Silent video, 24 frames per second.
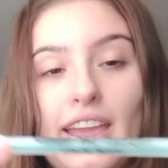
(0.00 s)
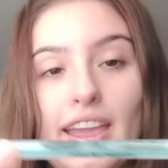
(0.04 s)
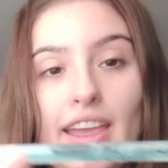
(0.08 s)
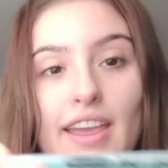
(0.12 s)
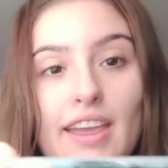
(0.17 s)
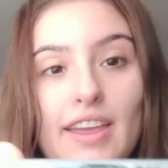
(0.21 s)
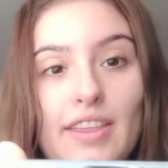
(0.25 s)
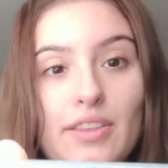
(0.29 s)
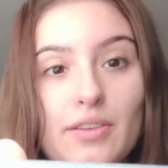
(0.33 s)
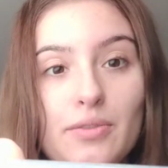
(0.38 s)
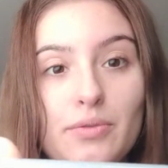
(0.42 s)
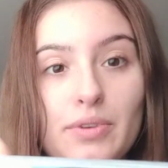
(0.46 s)

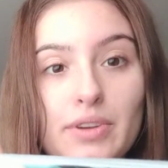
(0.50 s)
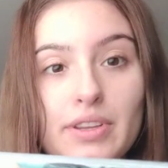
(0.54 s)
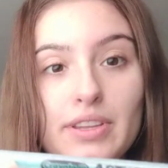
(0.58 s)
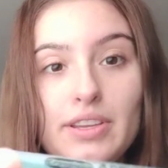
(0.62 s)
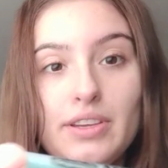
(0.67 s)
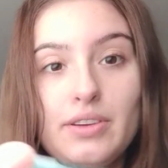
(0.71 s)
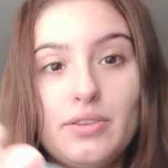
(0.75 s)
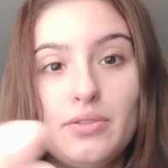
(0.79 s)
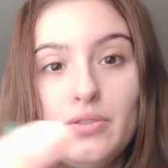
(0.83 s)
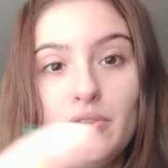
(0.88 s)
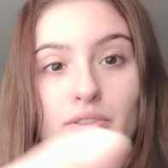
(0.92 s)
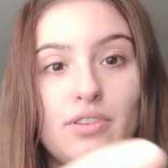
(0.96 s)
And they're
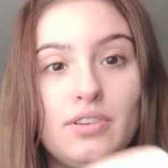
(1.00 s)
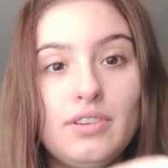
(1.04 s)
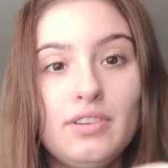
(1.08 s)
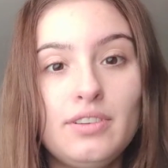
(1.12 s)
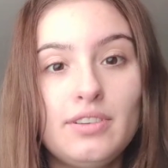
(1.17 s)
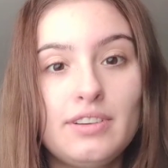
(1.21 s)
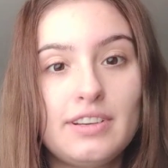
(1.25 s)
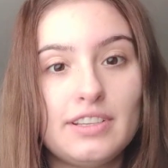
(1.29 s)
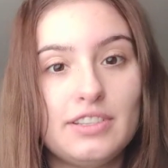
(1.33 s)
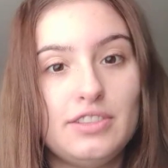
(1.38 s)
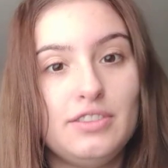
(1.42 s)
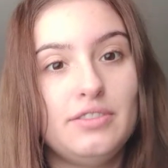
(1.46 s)
really cool
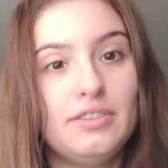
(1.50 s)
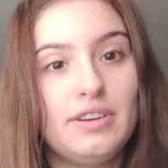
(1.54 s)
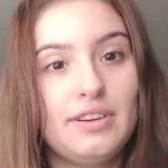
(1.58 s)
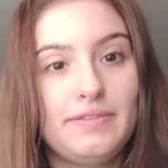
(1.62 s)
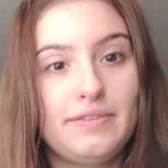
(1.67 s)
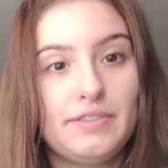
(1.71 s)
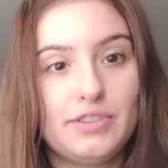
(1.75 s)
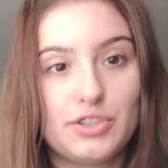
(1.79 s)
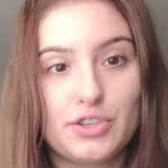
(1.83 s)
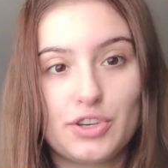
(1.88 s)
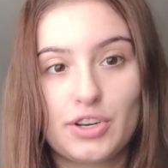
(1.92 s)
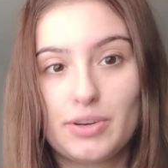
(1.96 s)
because you don't
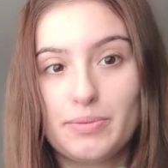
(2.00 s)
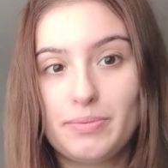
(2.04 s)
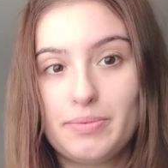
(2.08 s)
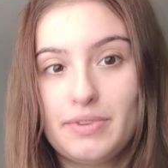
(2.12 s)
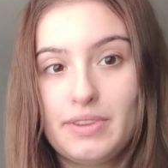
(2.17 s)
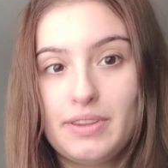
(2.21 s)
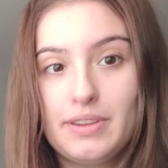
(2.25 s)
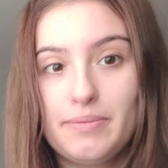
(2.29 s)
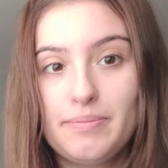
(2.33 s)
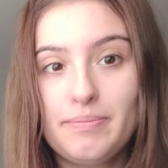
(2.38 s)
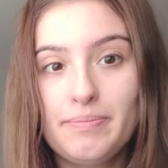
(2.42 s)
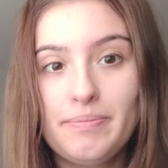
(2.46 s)
have to
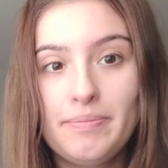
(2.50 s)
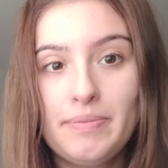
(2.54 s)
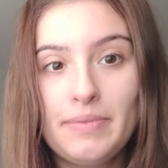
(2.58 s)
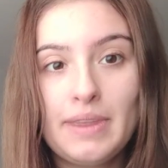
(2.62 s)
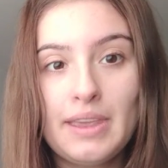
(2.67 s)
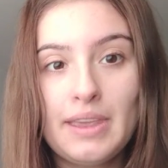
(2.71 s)
sharpen them,